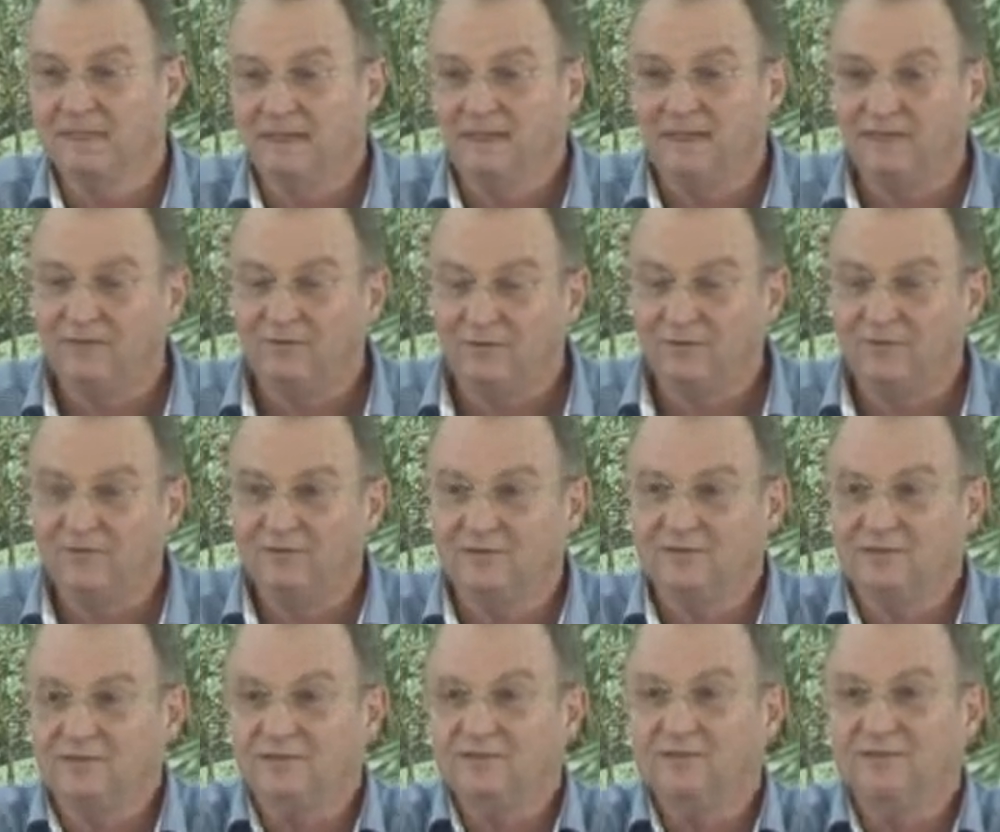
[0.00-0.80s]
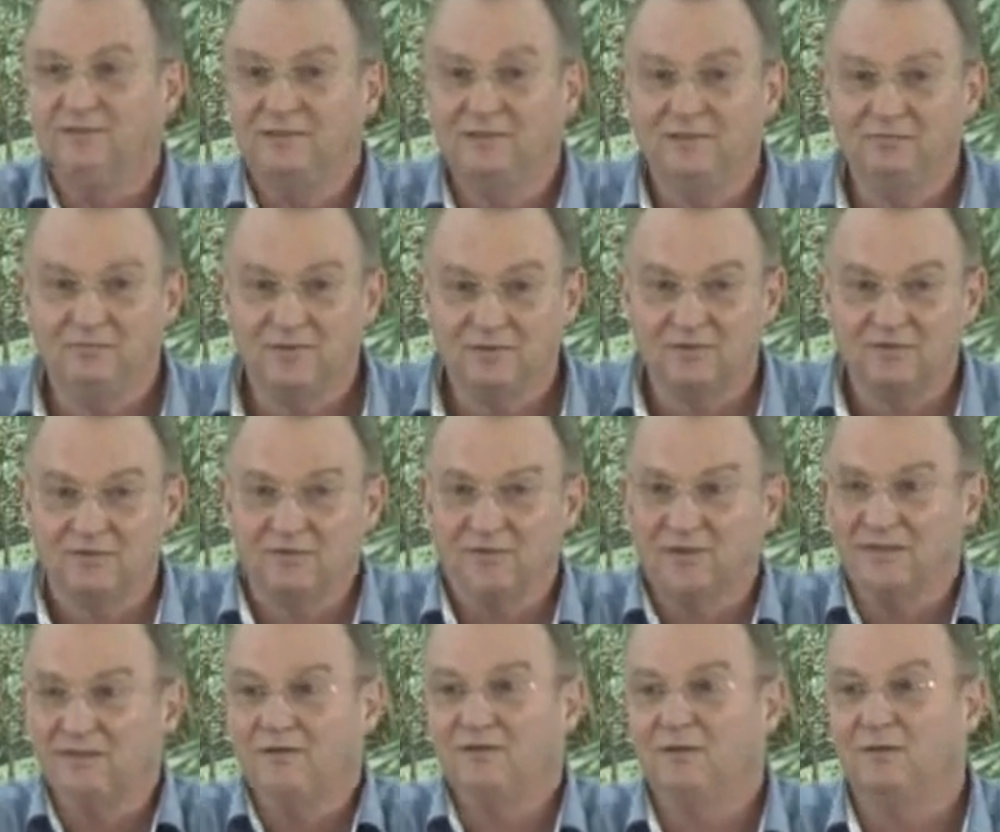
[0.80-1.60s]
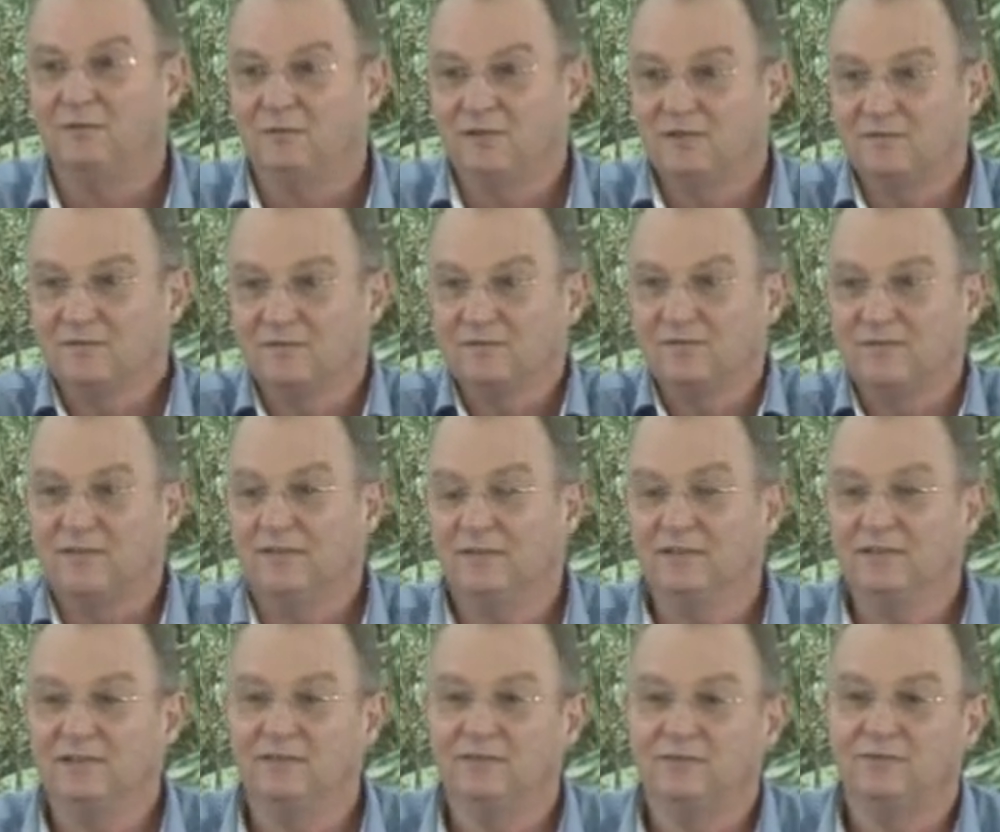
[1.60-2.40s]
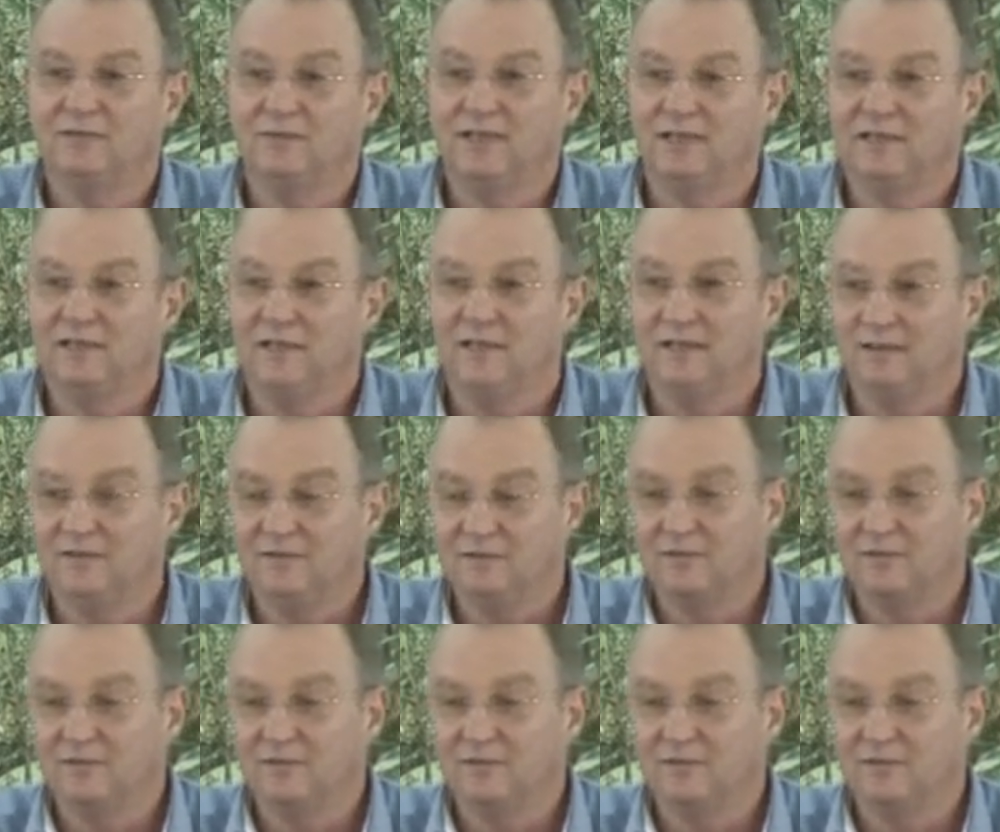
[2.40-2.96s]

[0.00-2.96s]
and all the DDT was always flowing into that lake.